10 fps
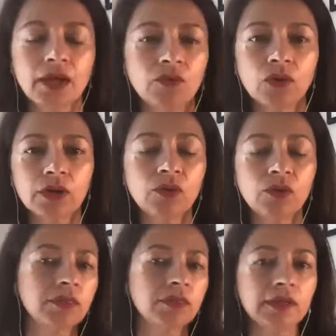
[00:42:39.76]
working
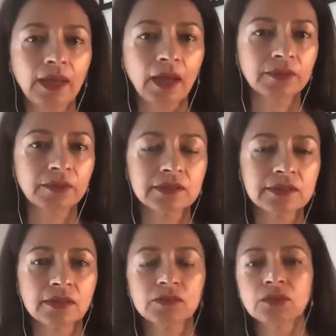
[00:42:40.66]
within
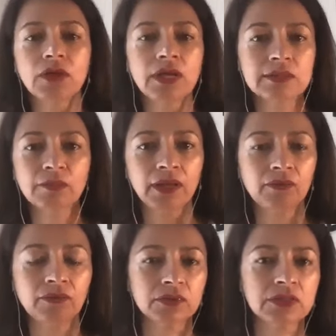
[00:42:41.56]
capitalism to raise money
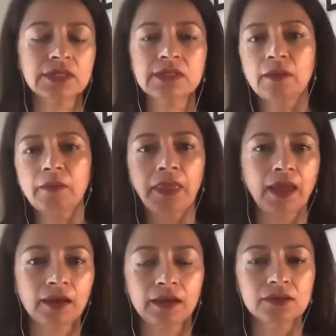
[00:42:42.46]
for a system
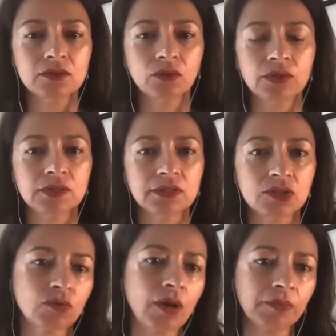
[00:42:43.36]
that is going to
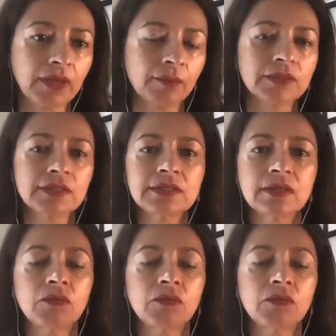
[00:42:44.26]
disrupt capitalism.